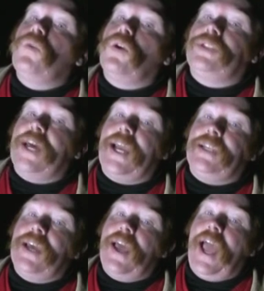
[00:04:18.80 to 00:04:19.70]

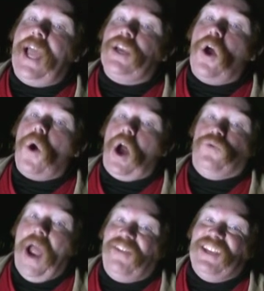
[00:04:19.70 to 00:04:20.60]
rotate and go
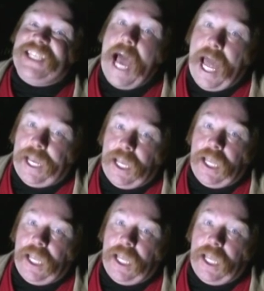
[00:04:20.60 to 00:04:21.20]
around the sun,